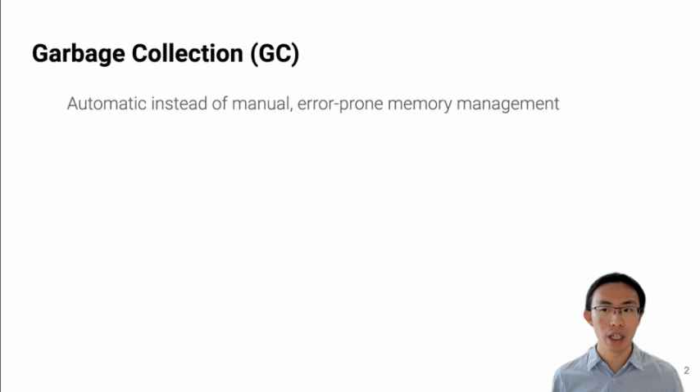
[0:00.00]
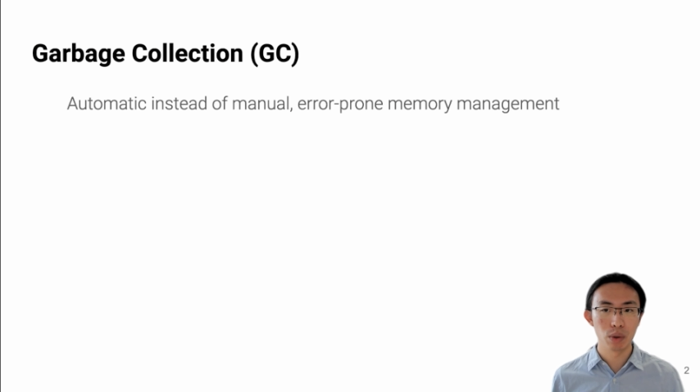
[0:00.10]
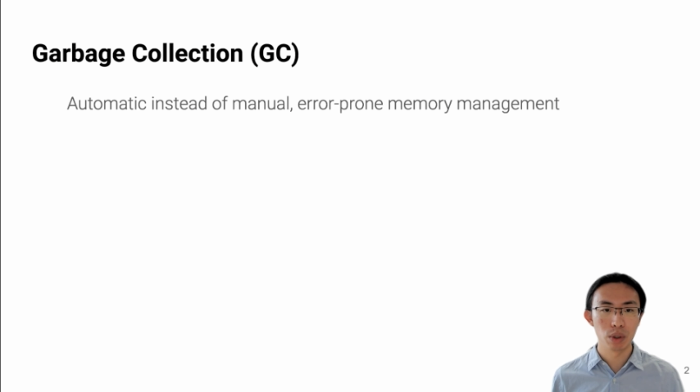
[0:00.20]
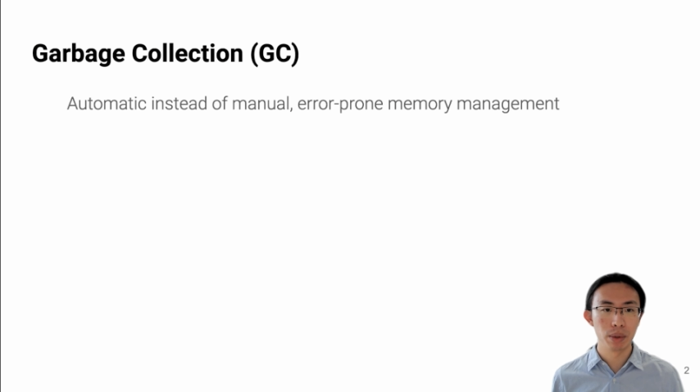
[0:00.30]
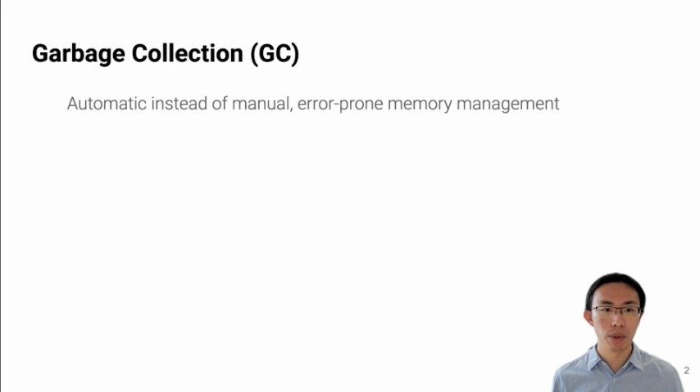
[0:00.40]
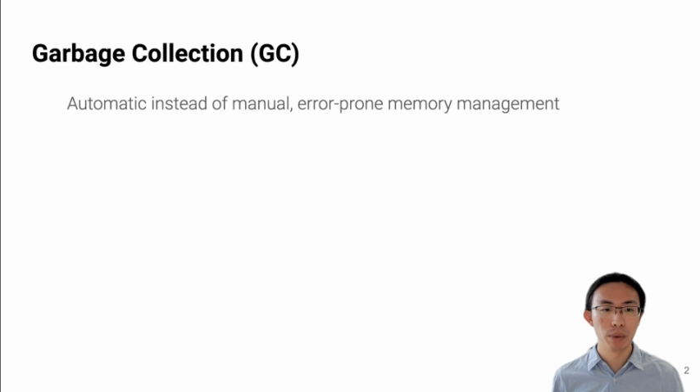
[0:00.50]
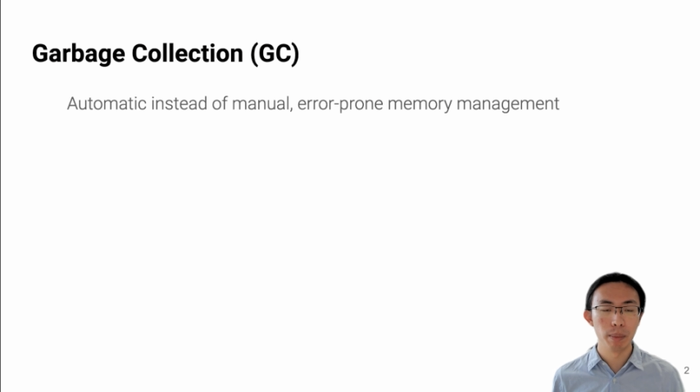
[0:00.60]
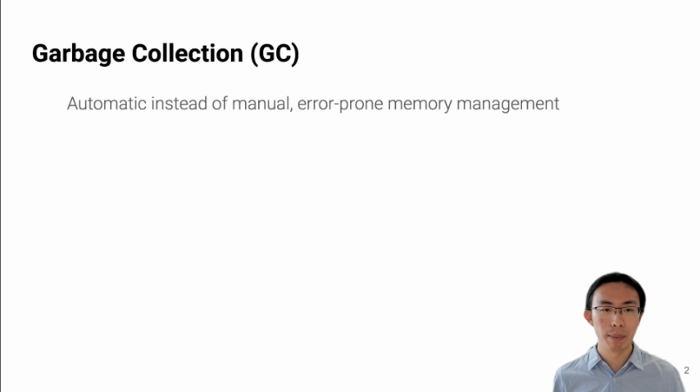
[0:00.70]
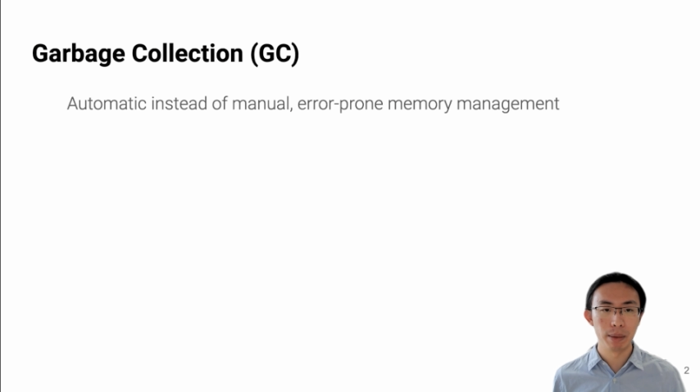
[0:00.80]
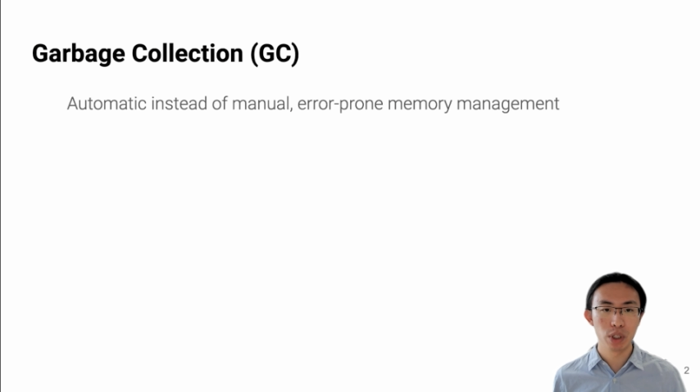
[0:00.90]
error-prone
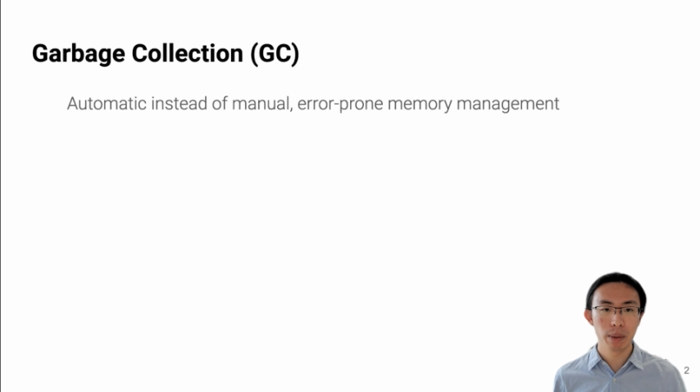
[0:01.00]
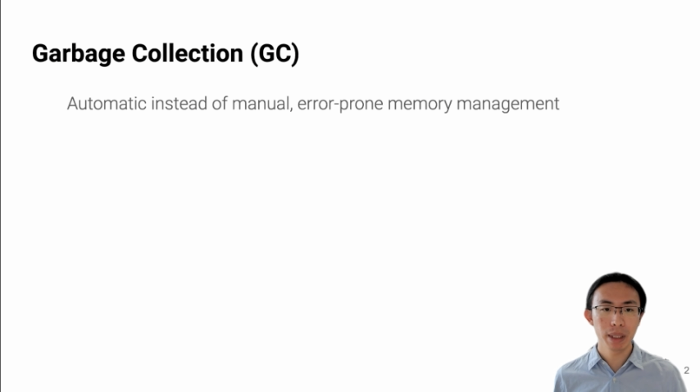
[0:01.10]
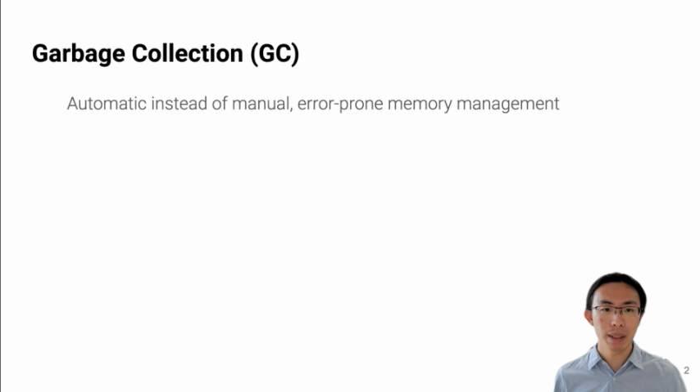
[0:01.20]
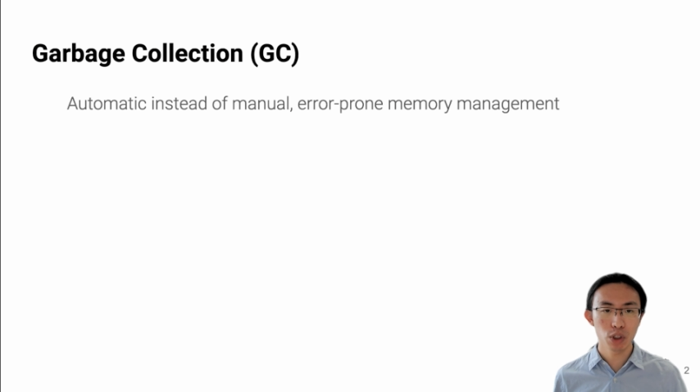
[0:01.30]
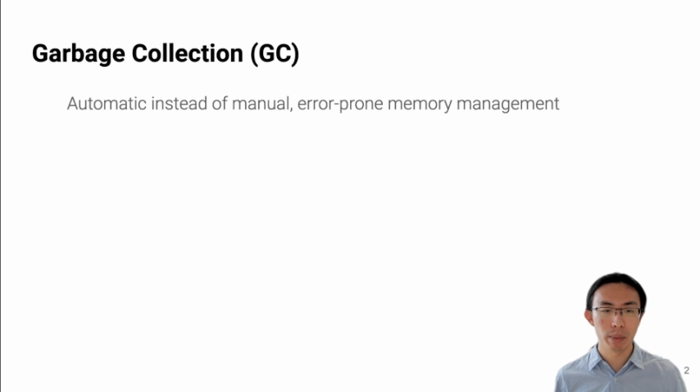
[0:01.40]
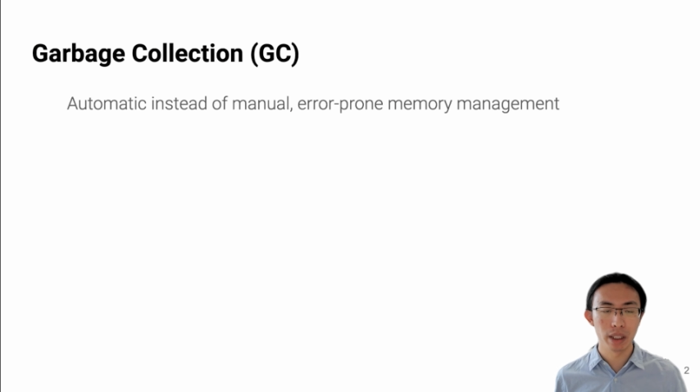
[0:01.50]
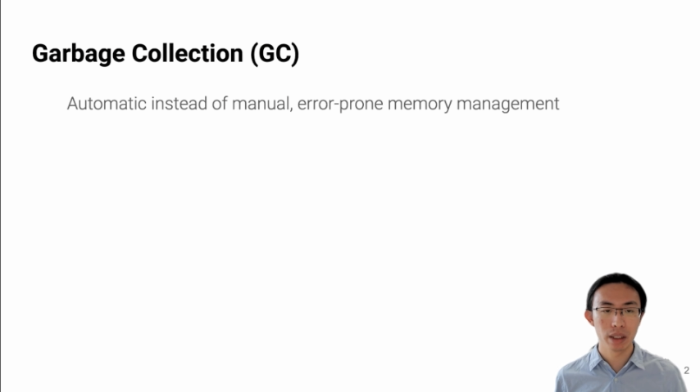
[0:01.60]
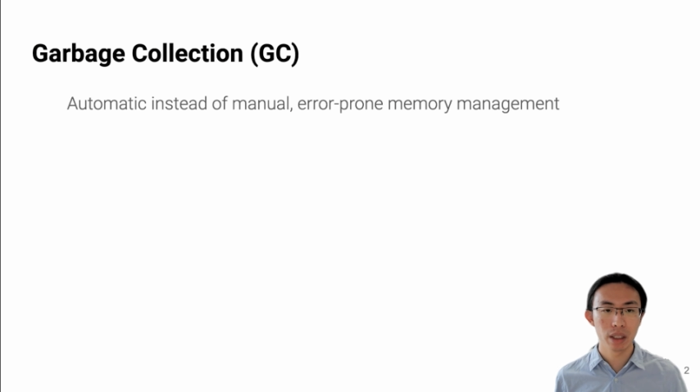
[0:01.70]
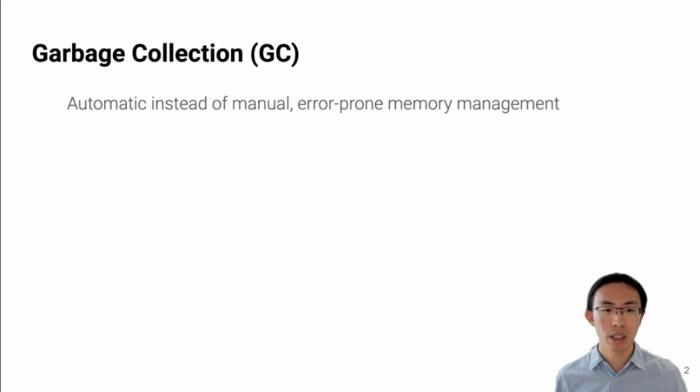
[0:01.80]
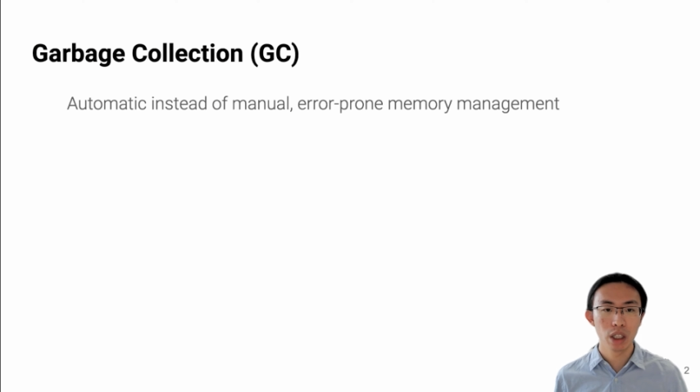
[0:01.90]
memory management.